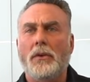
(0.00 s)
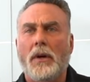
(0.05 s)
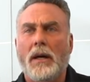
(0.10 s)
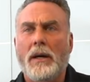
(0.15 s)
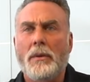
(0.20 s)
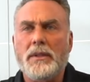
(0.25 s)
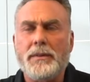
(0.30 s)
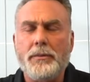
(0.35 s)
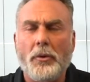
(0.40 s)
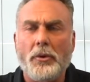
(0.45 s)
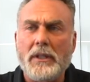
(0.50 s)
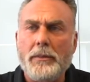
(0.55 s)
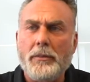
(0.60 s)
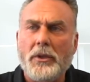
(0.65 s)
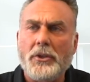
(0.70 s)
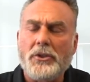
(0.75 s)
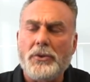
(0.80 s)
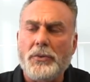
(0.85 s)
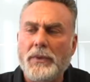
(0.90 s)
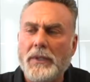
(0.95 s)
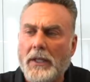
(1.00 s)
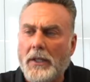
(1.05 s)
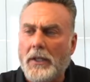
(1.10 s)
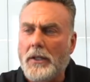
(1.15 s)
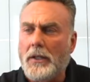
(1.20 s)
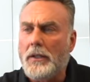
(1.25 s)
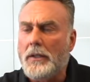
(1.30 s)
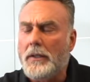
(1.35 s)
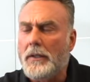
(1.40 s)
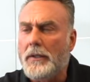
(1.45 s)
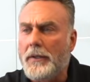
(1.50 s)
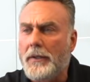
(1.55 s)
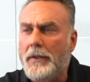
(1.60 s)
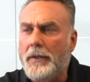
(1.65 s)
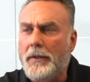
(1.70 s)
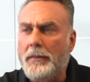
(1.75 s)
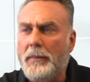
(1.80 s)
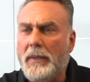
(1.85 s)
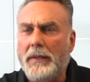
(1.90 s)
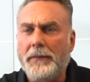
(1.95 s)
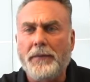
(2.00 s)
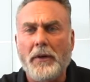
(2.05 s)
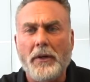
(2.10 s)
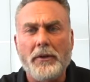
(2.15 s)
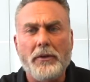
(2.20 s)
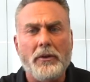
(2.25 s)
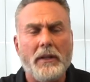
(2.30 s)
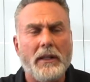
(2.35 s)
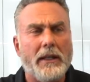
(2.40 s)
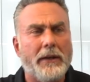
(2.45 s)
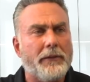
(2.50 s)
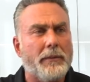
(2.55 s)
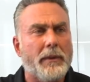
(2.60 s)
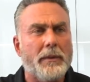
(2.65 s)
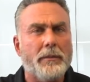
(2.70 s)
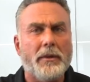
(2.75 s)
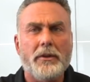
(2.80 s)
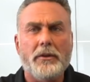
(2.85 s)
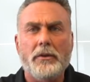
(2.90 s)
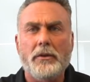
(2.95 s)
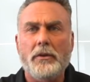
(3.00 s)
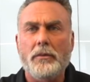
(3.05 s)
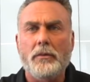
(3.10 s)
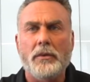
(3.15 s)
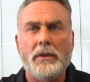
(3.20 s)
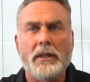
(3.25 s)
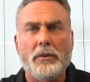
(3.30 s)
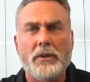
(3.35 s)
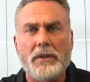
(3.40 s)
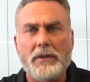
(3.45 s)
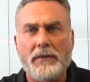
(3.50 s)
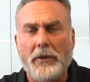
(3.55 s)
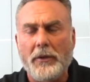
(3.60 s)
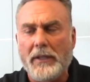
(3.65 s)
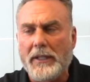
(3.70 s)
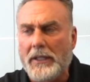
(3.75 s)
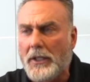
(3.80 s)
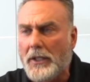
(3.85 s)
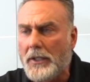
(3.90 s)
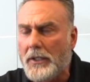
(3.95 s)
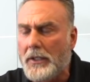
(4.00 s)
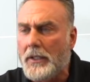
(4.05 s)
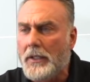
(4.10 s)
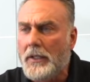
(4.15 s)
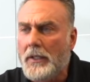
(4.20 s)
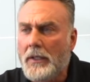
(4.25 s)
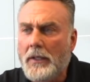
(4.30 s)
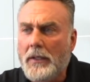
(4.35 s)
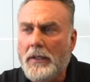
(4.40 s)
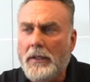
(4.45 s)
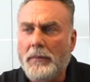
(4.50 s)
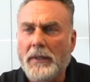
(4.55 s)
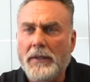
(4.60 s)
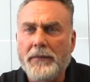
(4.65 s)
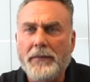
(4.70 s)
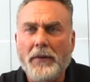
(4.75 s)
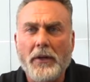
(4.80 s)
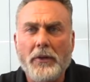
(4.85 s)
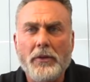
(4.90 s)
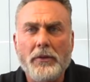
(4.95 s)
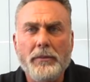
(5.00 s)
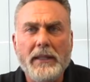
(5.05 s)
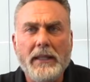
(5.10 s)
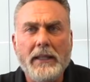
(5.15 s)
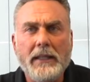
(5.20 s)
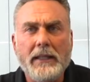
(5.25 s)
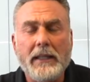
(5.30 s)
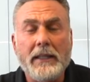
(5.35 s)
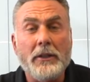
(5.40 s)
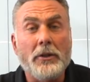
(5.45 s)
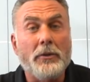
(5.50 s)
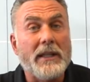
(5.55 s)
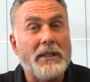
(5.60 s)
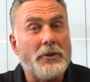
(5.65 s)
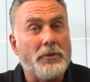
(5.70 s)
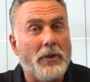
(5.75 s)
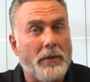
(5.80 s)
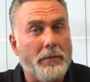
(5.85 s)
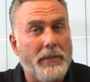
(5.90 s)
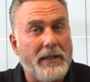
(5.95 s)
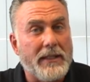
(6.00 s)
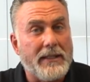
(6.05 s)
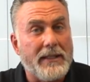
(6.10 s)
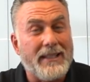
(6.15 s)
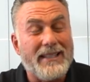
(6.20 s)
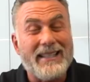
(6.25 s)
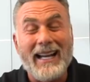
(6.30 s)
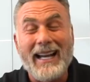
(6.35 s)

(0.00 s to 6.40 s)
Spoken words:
I was born in Montreal. My father left my mother when I was very young. My father being in the restaurant business.